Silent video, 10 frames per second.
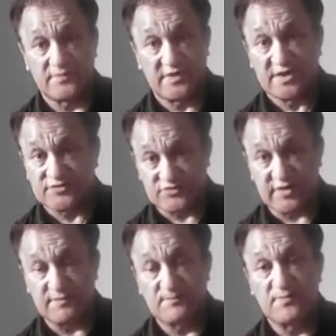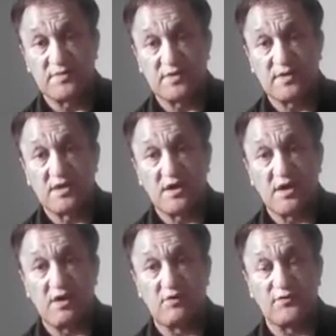history
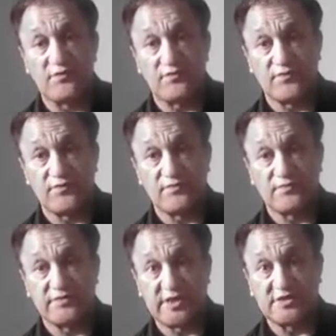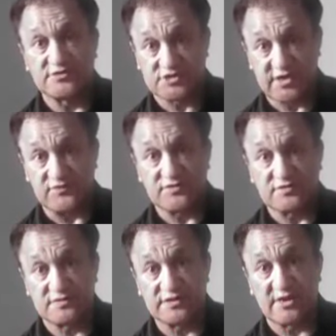of these chiefs,
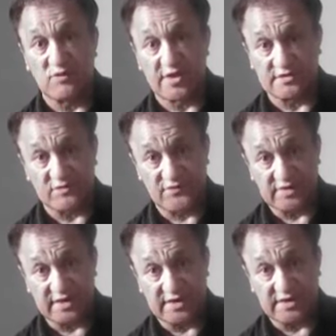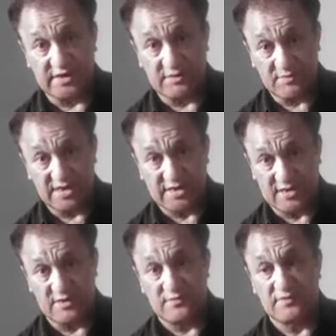Tira Waikato Whareherehere
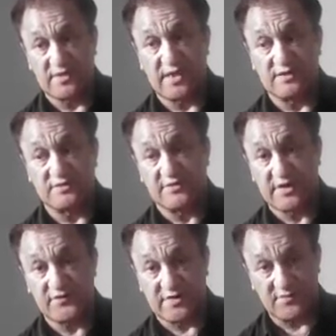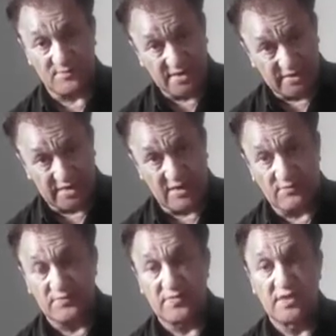Manukau and Rewherewhere
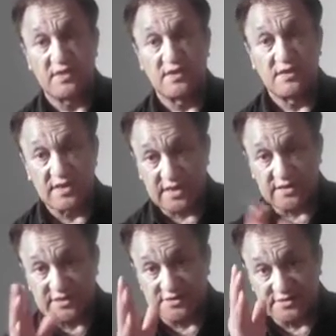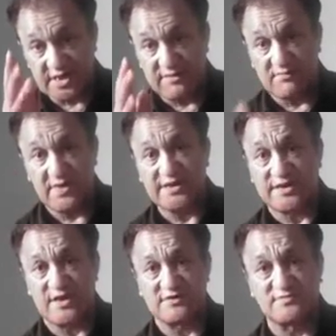Manukau. And this name
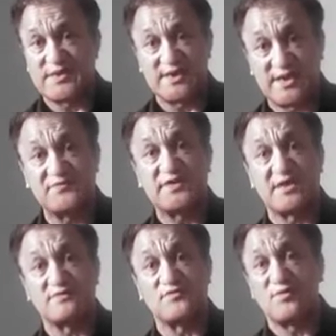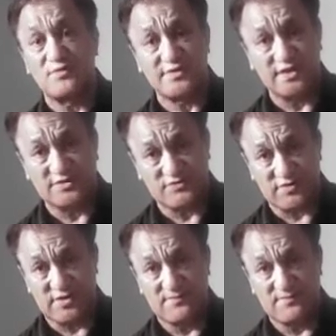Manukau has been left out of all the history